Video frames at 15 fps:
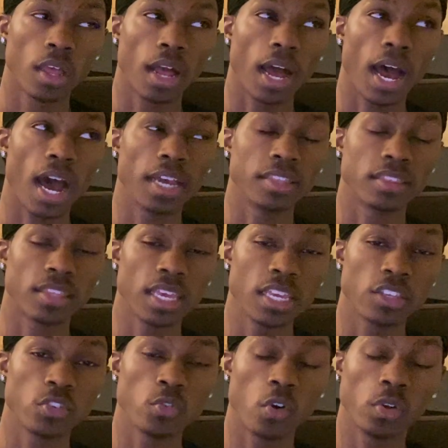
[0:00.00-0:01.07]
I
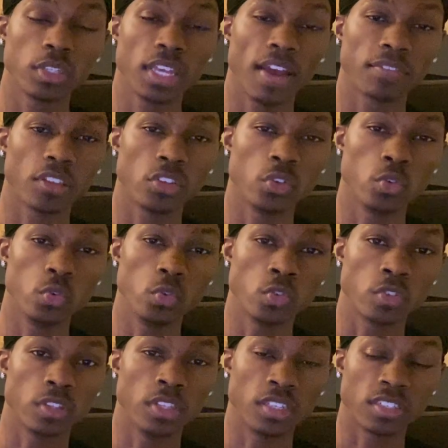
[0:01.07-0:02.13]
think you only have to use
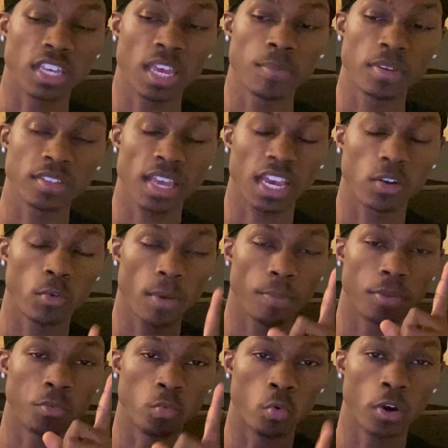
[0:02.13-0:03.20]
the same exact
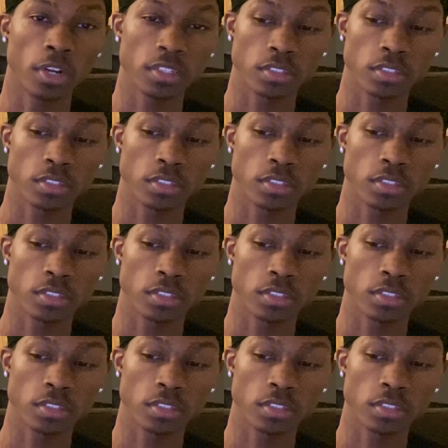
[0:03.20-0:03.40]
weapon once.